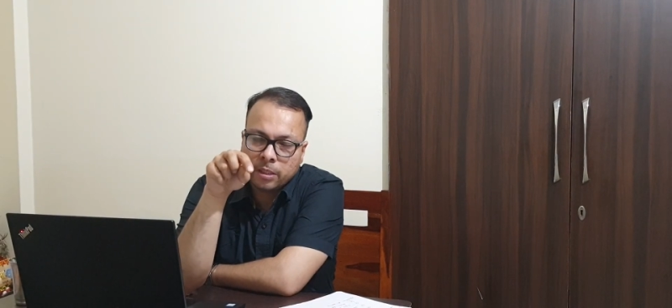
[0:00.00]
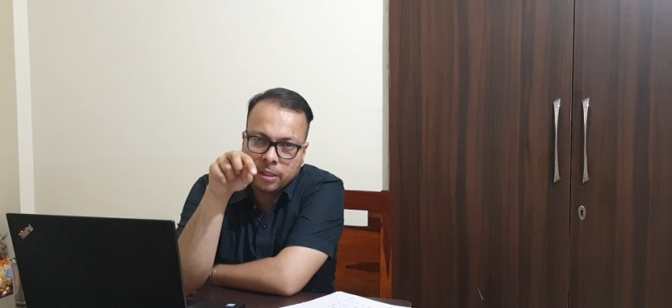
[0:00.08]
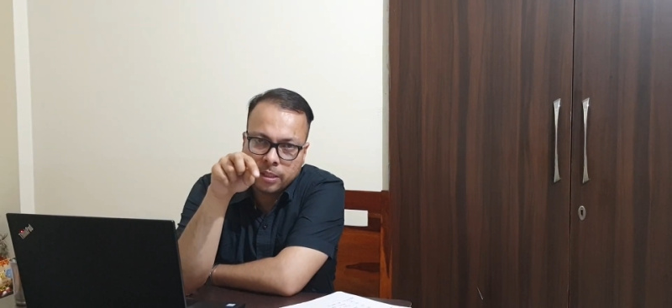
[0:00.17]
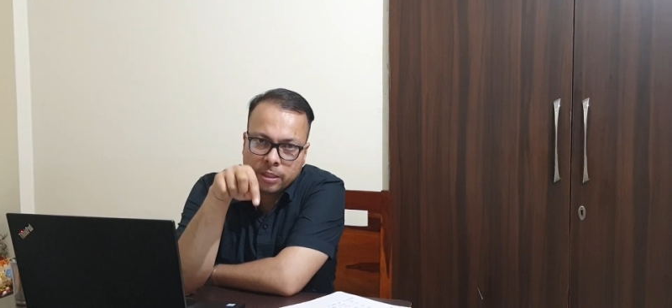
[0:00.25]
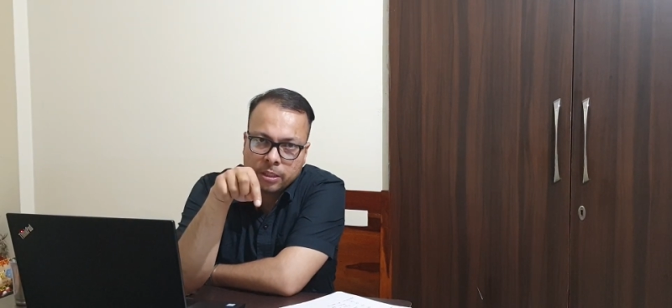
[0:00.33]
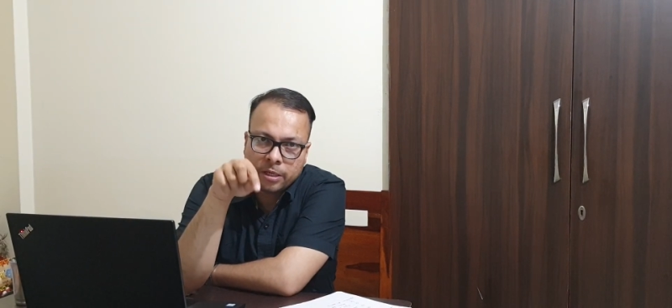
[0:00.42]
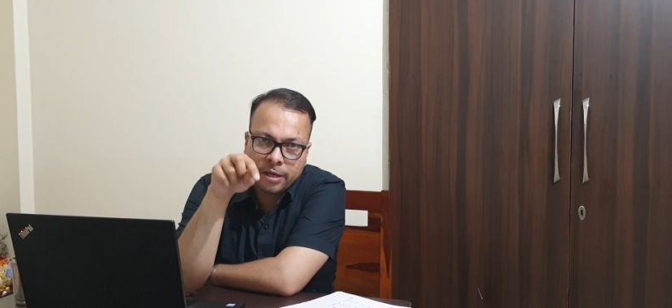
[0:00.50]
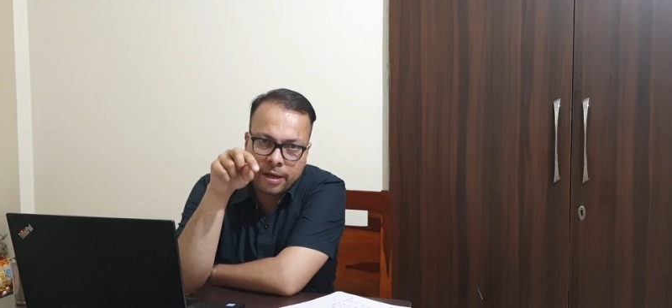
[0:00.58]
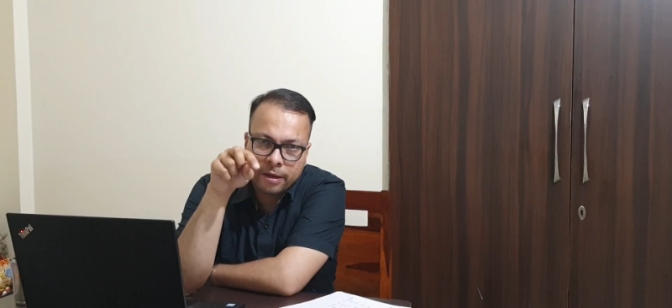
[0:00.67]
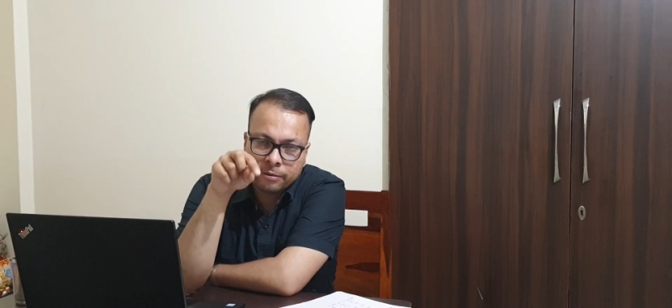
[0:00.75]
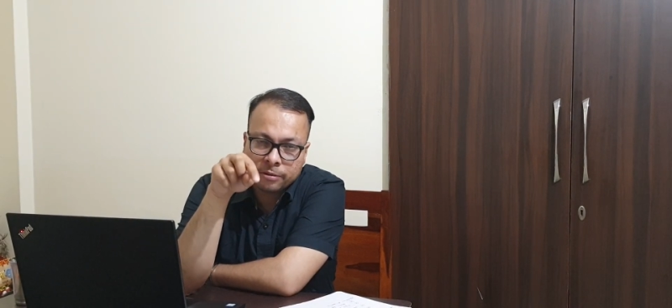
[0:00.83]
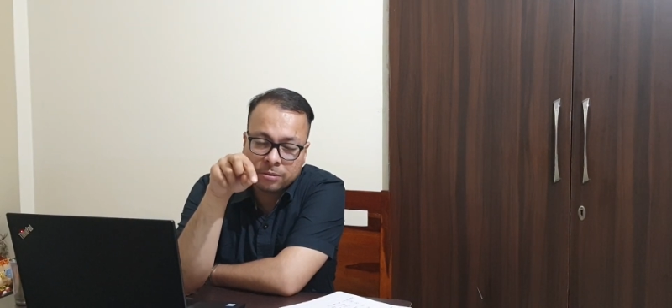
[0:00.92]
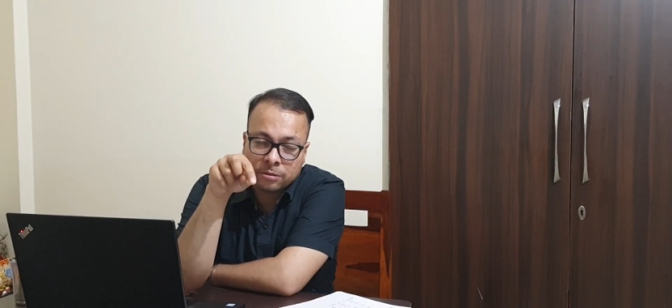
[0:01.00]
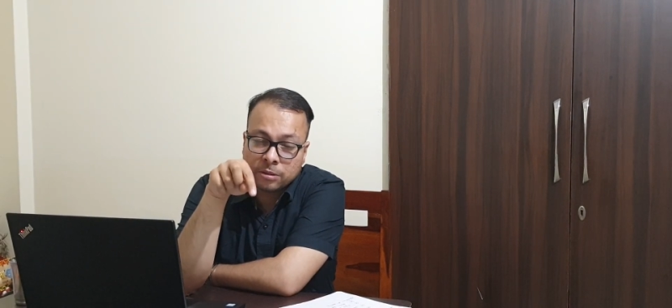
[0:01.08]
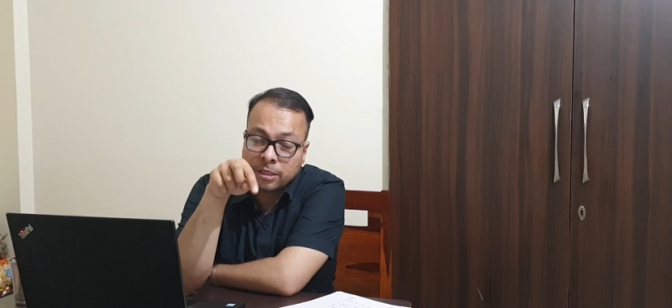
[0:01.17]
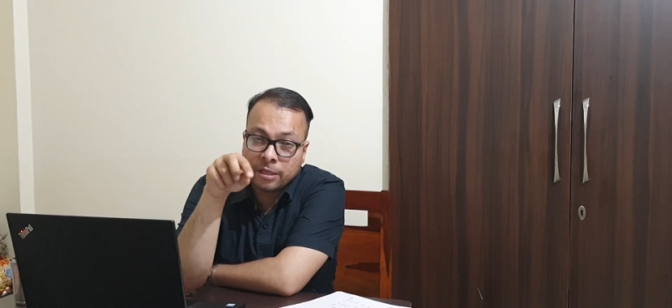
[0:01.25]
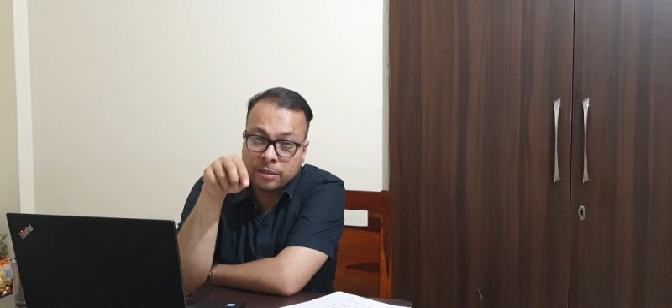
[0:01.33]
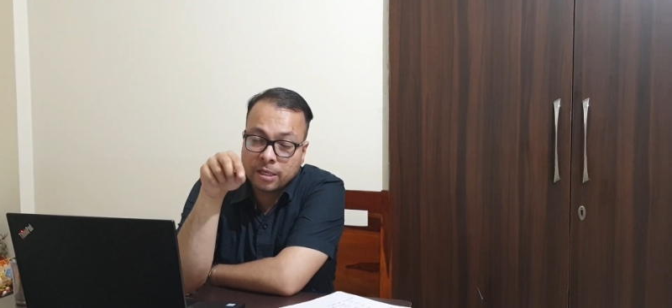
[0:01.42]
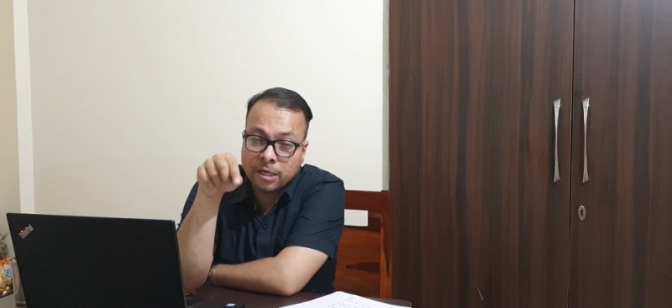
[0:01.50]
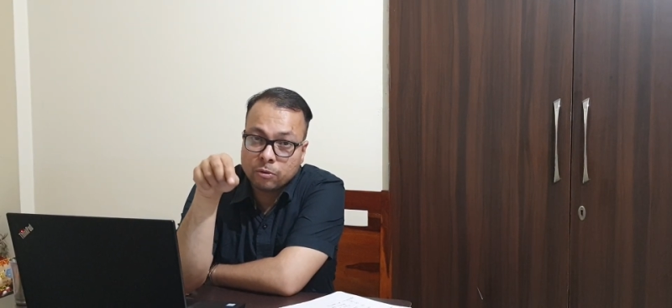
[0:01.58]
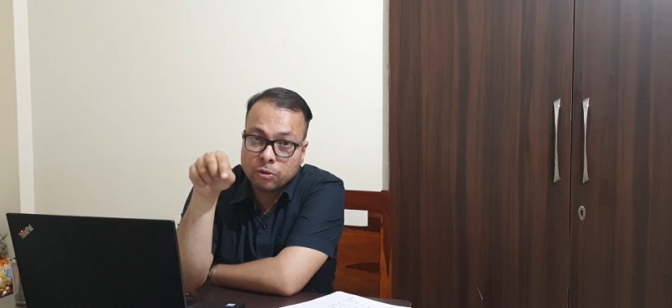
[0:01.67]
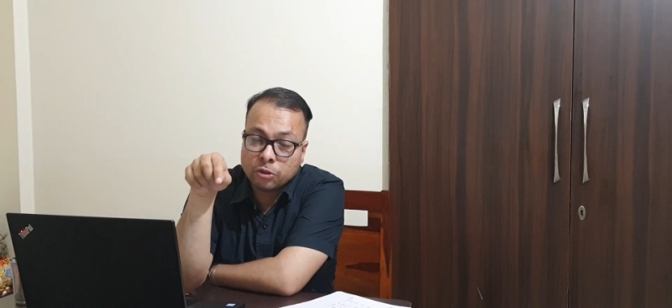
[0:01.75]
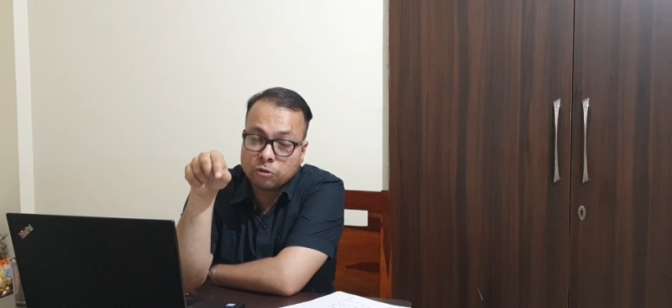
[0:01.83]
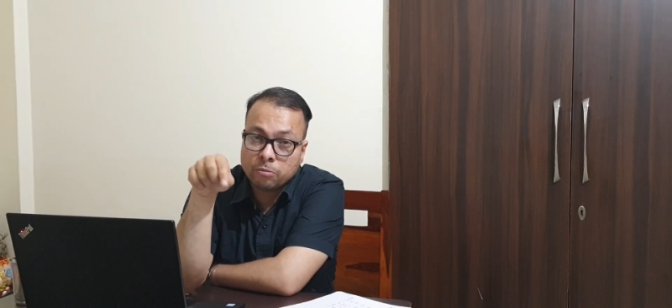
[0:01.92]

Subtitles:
in they are going to